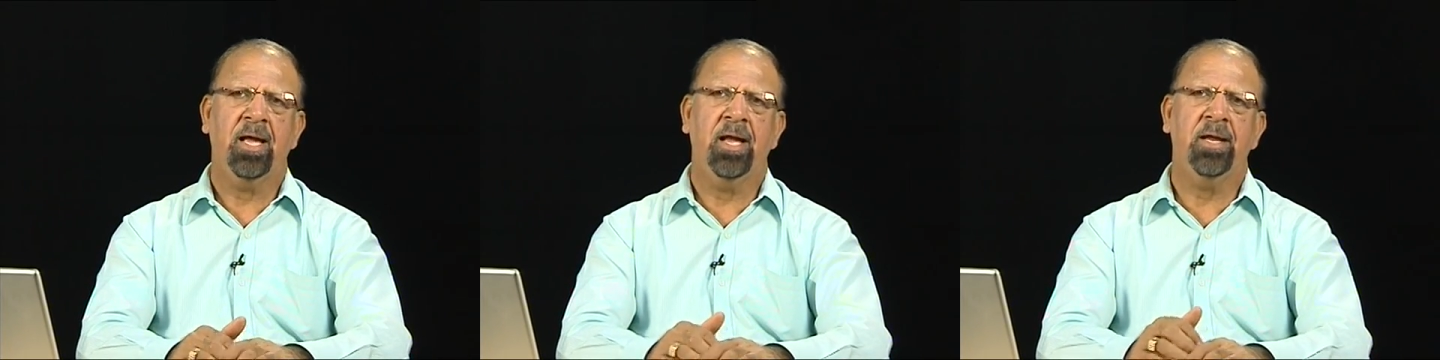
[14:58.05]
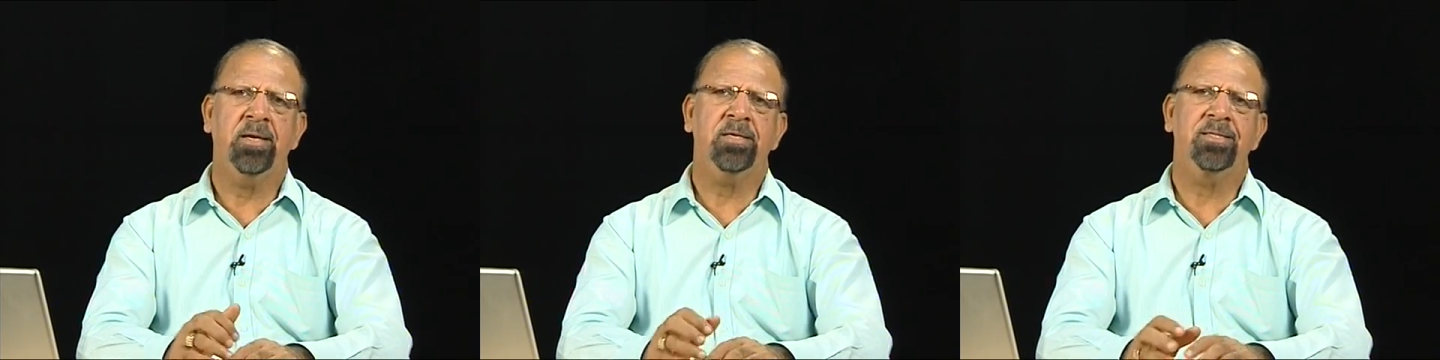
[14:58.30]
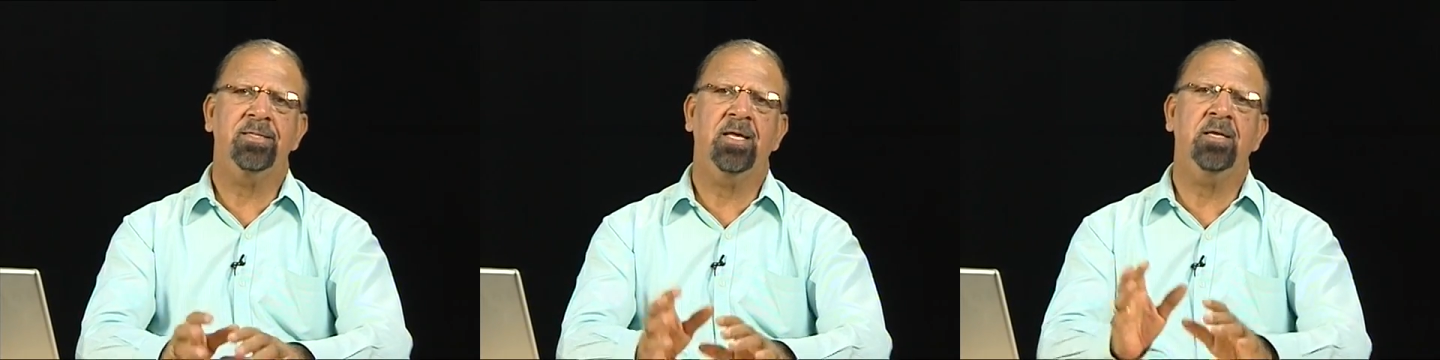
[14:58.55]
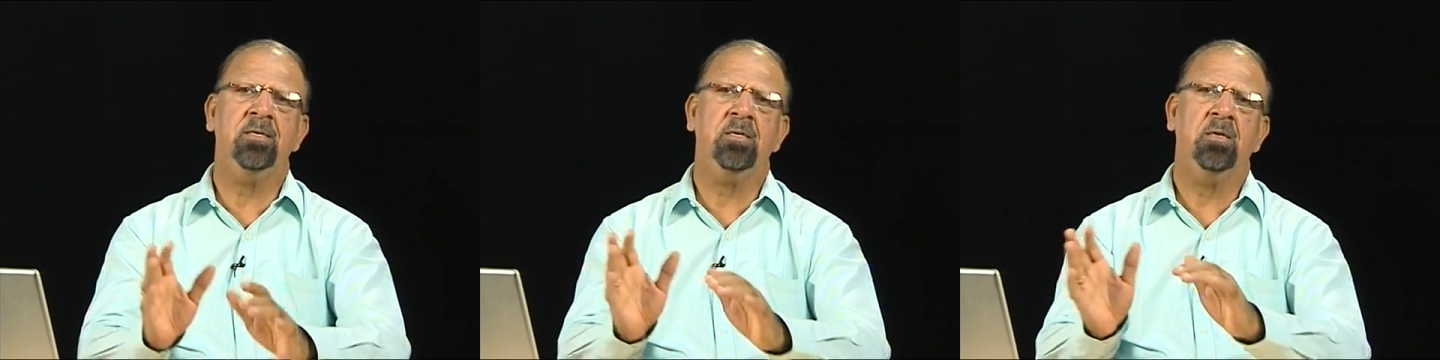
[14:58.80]
and
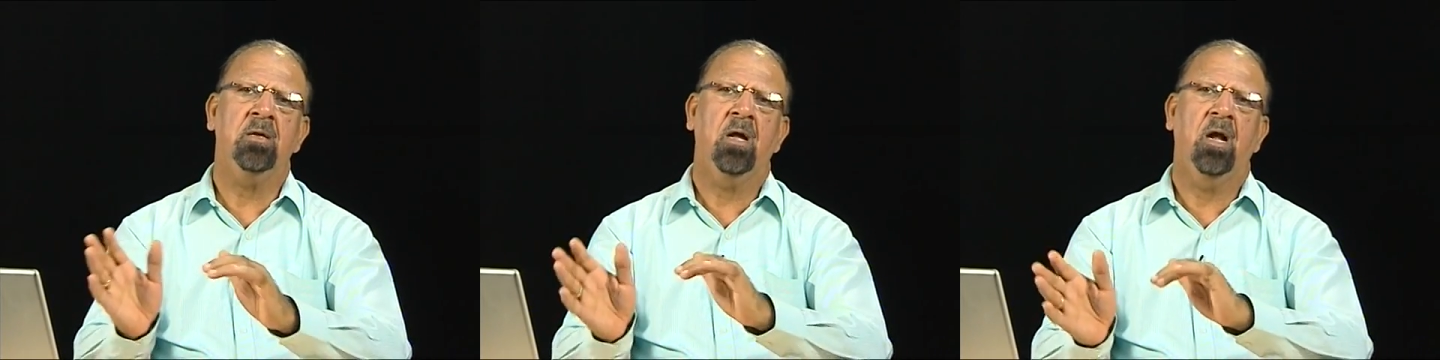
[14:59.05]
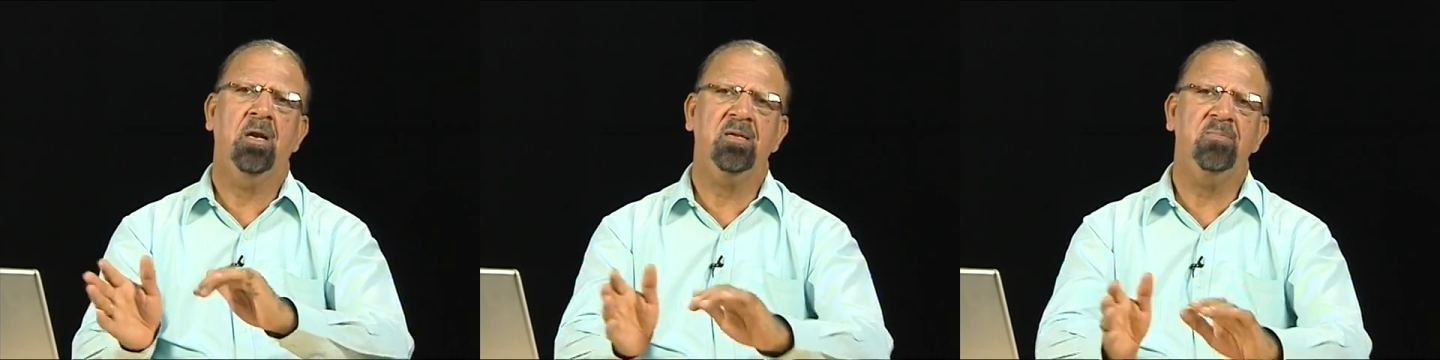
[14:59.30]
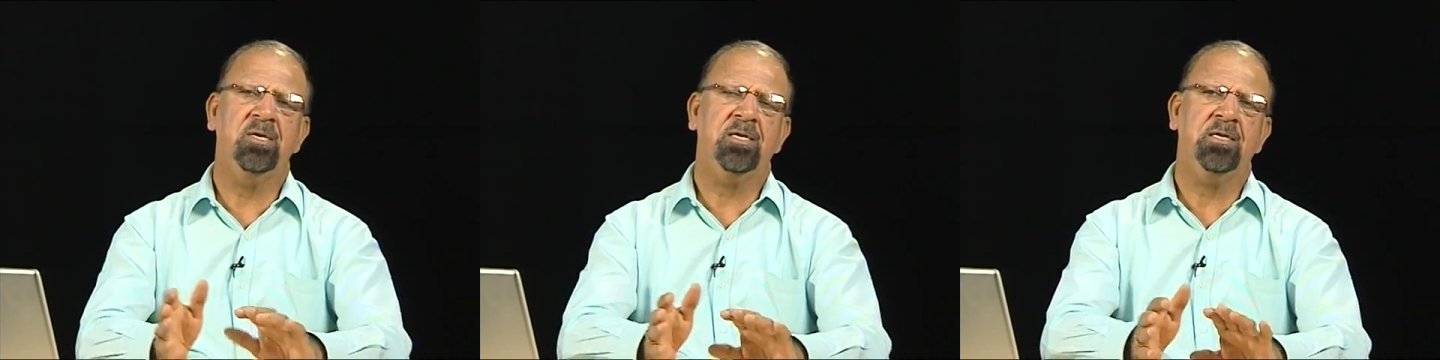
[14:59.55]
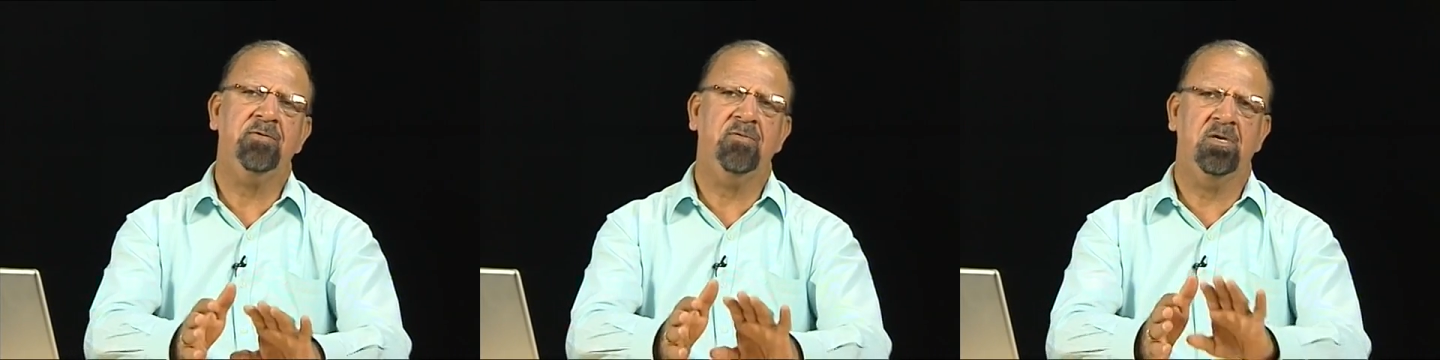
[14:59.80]
then
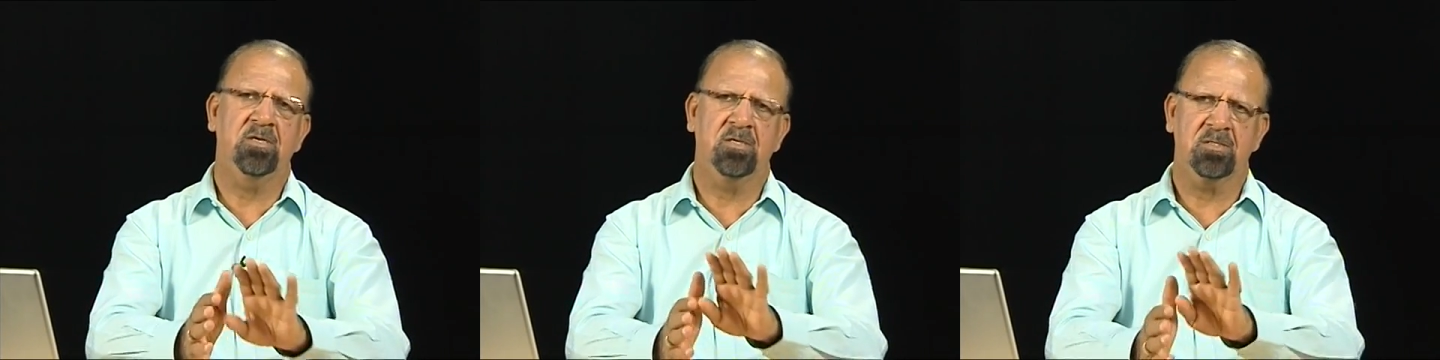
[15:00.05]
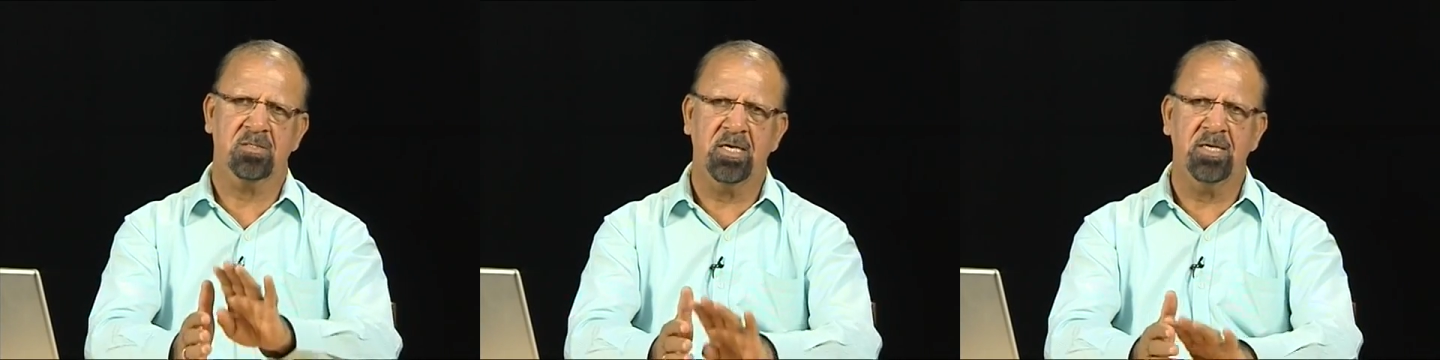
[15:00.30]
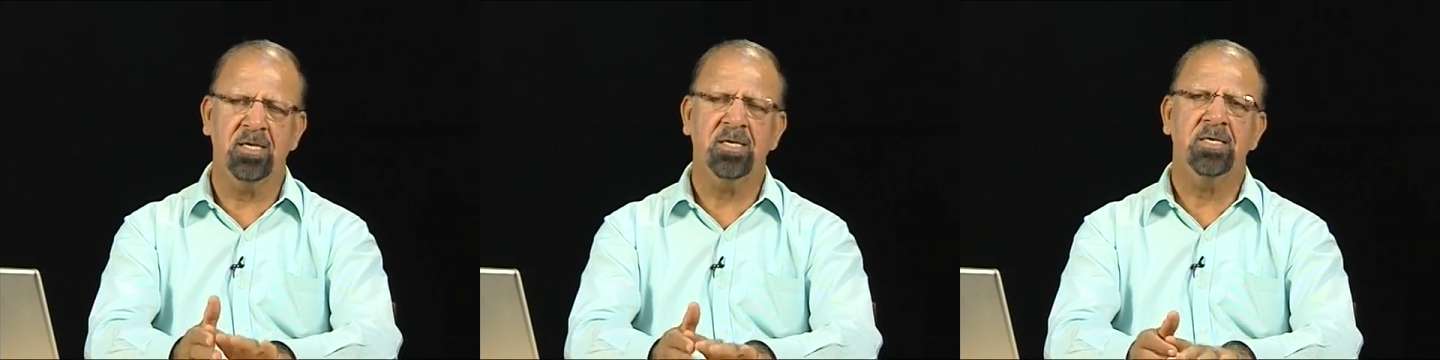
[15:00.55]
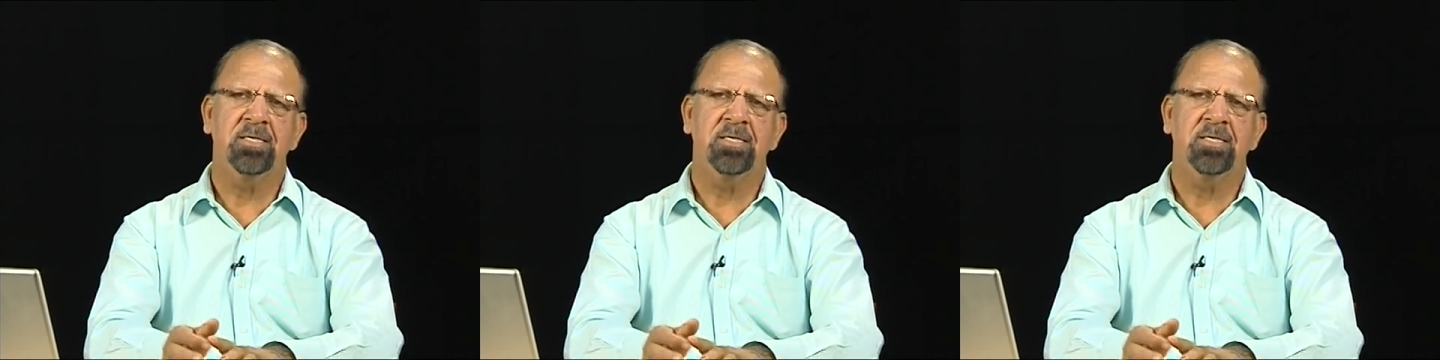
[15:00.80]
ultimately when it is ready,